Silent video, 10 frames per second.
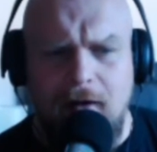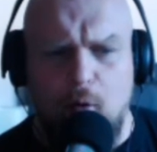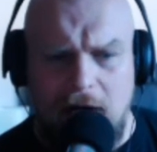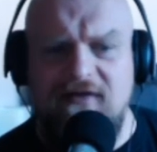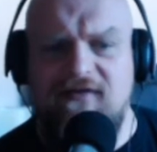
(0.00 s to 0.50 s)

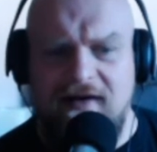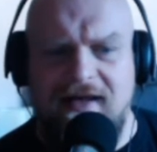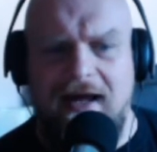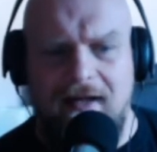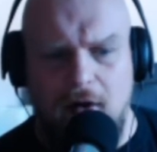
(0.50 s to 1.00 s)
we did
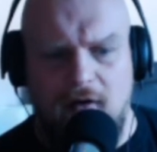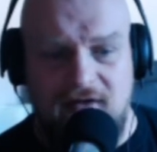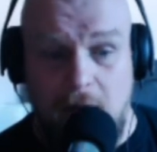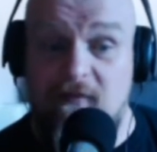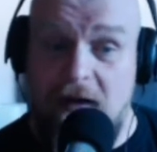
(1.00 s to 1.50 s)
get a lot,
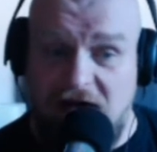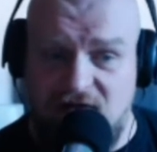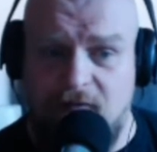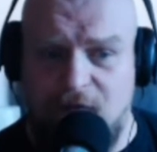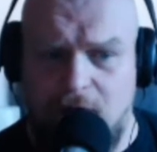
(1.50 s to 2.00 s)
and we've
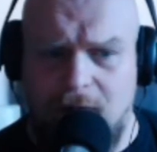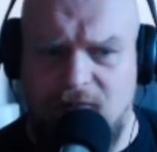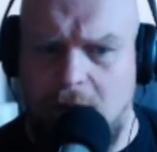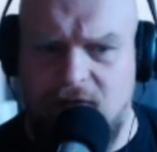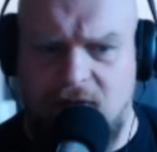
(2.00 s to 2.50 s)
mentioned before in
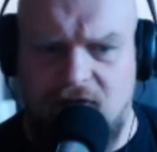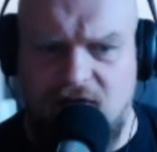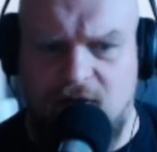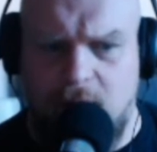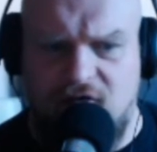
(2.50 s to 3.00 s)

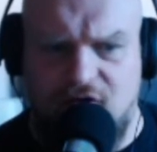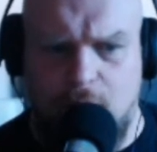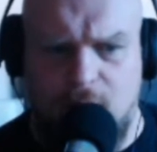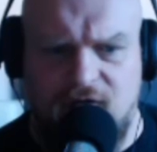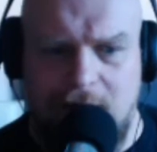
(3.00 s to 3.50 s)
subsequent shows,